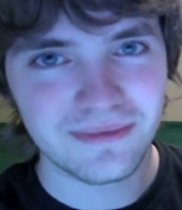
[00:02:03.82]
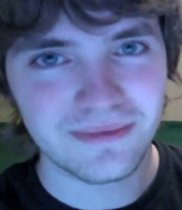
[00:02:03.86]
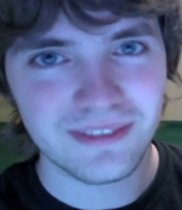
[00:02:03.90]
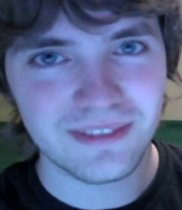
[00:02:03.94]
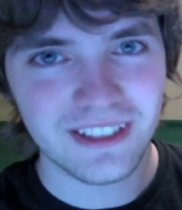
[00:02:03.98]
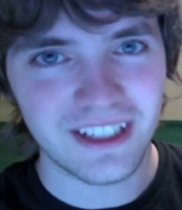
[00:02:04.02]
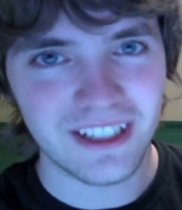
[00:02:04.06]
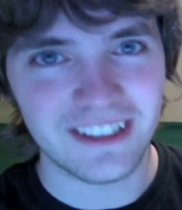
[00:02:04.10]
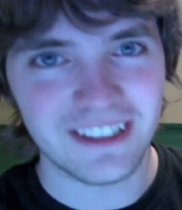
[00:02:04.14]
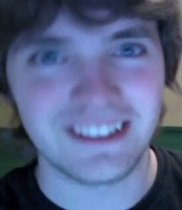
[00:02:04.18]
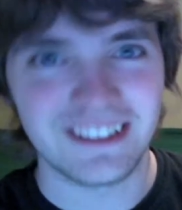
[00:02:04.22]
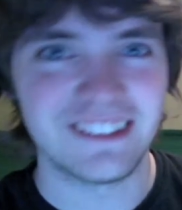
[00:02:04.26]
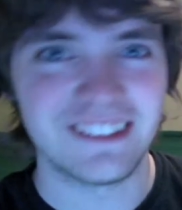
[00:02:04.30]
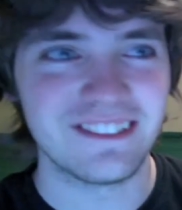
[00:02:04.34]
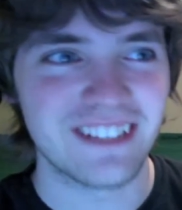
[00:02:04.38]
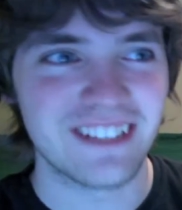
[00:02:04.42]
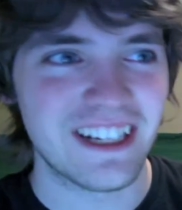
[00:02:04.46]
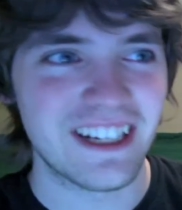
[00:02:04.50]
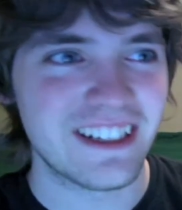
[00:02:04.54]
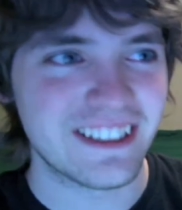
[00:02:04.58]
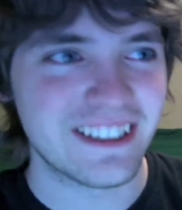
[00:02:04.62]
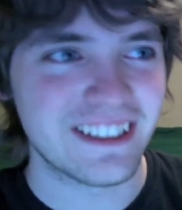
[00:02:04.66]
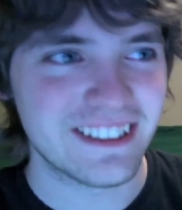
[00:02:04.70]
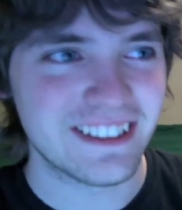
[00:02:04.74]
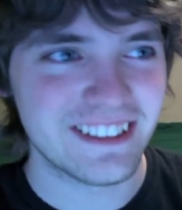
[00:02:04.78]
Cartoon
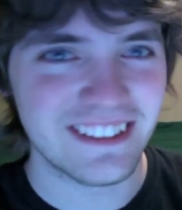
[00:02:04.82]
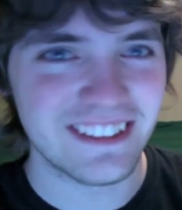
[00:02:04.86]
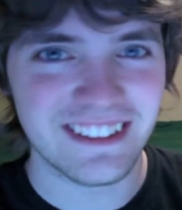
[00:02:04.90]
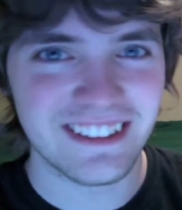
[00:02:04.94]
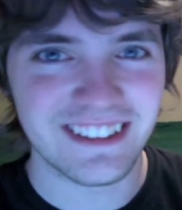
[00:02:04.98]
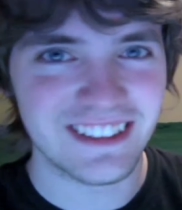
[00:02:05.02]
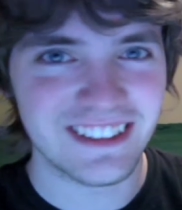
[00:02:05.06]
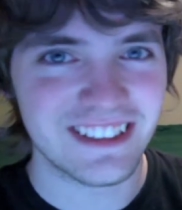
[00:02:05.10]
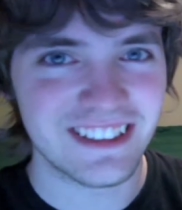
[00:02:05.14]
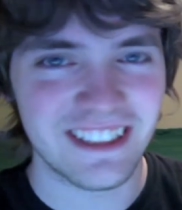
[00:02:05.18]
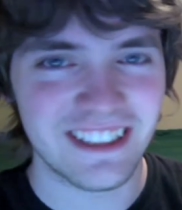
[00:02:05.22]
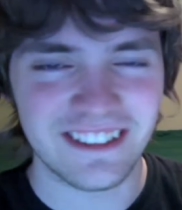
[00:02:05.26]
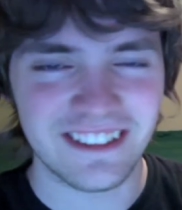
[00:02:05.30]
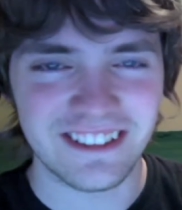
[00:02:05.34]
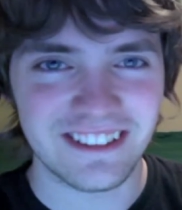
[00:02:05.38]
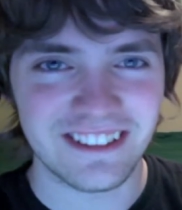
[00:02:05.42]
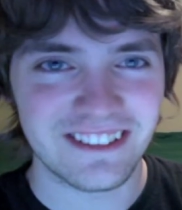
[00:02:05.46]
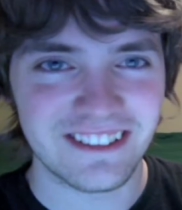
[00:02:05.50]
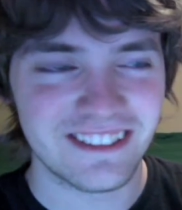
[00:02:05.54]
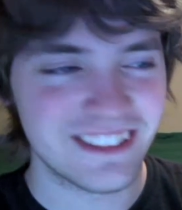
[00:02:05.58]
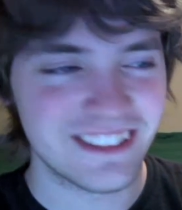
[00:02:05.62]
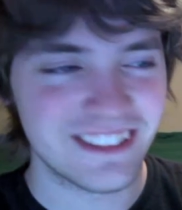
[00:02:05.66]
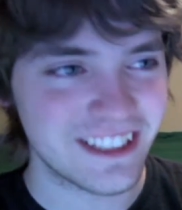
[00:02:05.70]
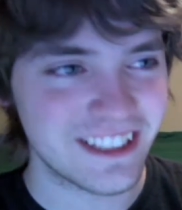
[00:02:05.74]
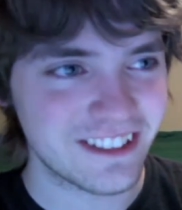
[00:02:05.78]
characters and cell
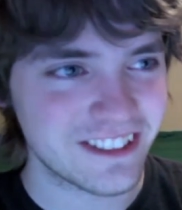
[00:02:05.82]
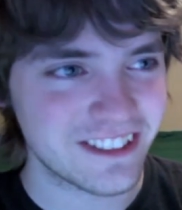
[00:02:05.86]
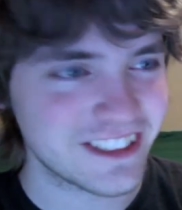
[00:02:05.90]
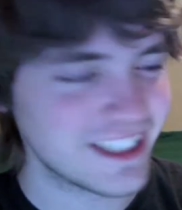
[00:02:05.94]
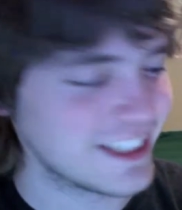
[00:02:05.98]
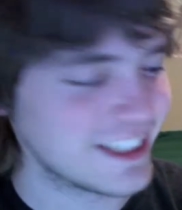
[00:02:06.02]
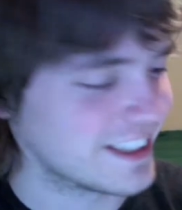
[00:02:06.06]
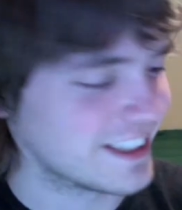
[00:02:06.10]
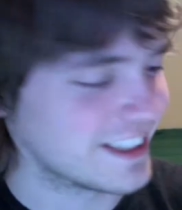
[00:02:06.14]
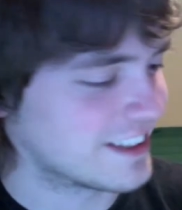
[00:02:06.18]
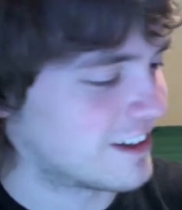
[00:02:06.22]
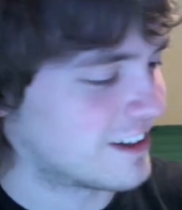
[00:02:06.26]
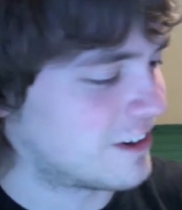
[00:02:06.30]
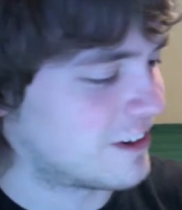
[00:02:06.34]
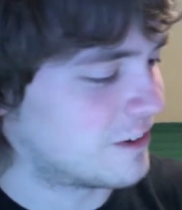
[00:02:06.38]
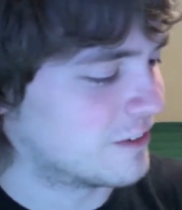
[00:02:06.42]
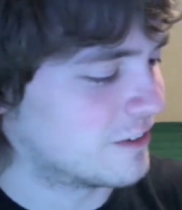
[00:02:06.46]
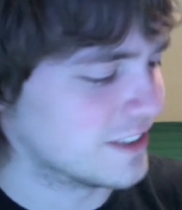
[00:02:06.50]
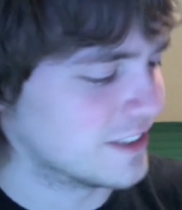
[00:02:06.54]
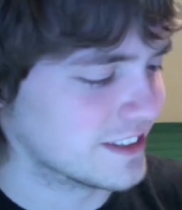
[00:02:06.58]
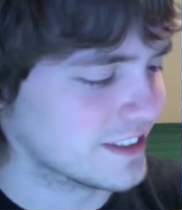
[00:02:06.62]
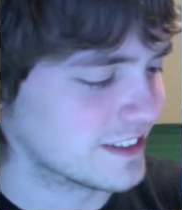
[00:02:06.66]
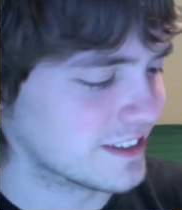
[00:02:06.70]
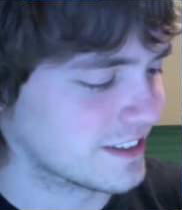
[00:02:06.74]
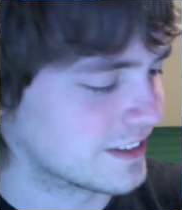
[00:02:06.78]
shading
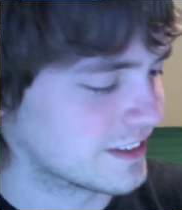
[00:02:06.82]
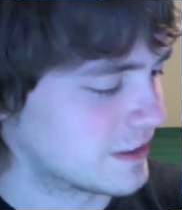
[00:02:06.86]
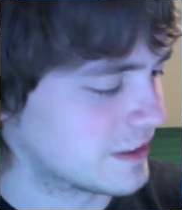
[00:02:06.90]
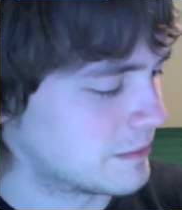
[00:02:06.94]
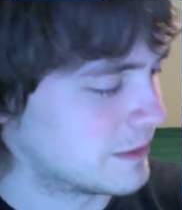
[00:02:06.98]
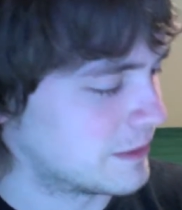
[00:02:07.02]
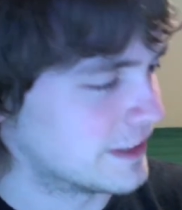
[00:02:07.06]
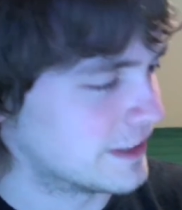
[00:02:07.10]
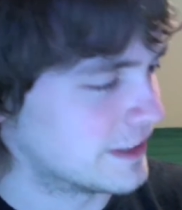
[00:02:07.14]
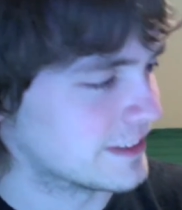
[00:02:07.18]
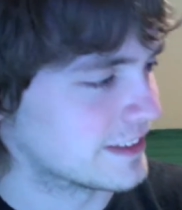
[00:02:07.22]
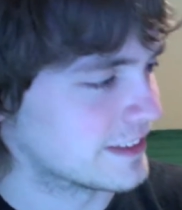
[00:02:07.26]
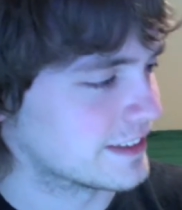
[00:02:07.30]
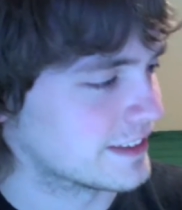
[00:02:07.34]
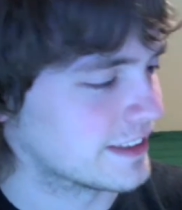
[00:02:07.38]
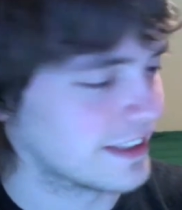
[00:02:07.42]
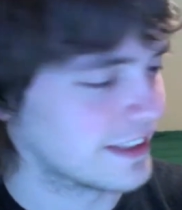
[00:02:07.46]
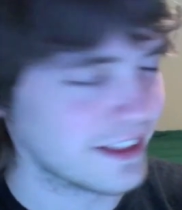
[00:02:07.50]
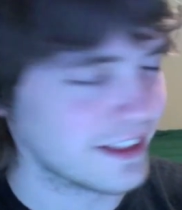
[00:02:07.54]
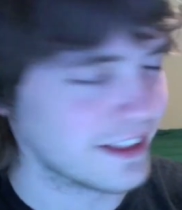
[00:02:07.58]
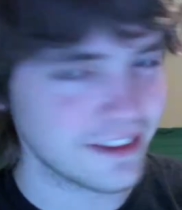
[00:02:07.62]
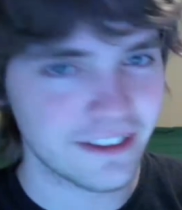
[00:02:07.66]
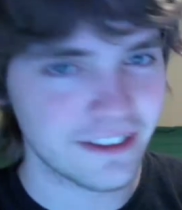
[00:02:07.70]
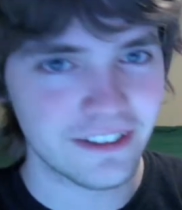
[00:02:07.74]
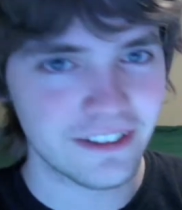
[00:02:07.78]
always look amazing
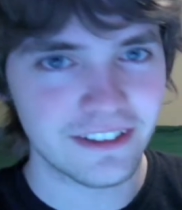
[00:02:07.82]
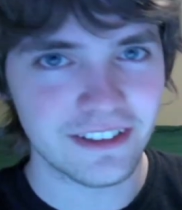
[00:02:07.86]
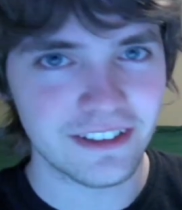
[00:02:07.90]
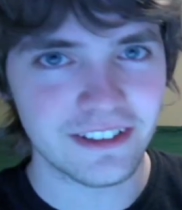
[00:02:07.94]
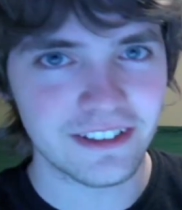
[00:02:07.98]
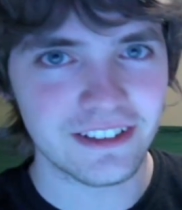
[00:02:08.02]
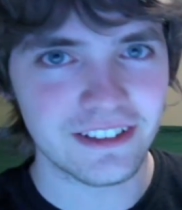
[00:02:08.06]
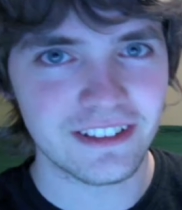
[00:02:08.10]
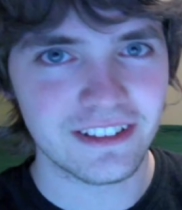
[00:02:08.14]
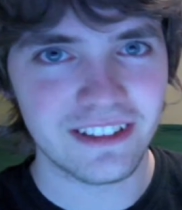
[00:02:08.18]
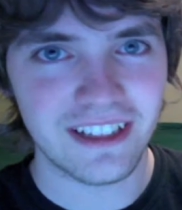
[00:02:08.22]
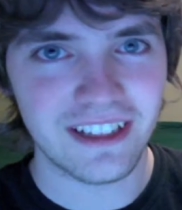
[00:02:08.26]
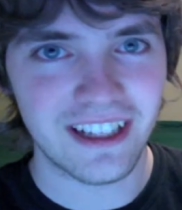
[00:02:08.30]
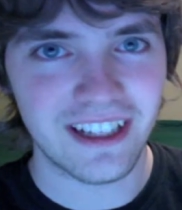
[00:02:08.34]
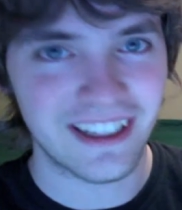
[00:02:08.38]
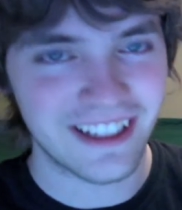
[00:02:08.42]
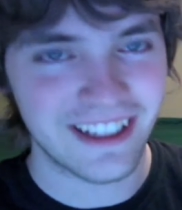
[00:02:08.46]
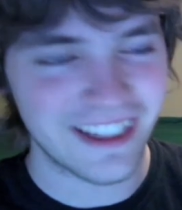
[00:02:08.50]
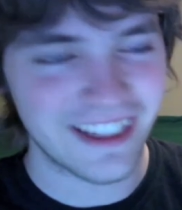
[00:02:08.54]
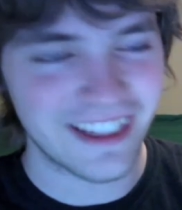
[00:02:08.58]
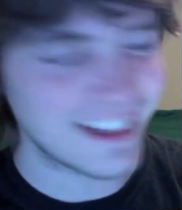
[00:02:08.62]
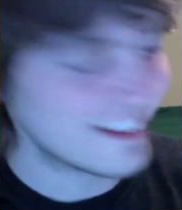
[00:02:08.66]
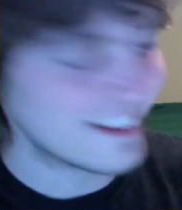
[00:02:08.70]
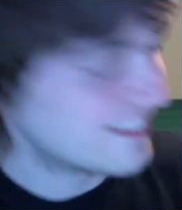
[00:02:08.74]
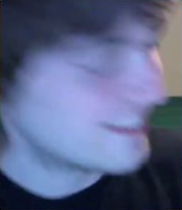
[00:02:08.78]
together in this.
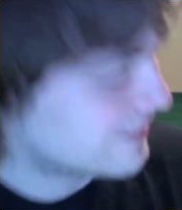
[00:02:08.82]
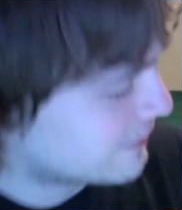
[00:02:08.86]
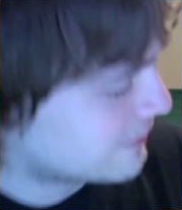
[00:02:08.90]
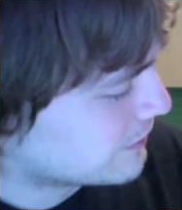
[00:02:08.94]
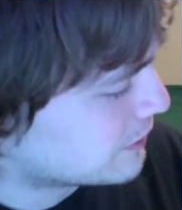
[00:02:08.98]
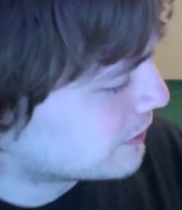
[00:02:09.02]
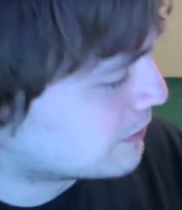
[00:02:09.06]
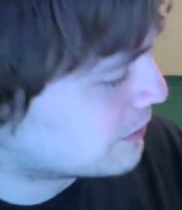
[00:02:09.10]
Again, I don't know if you'll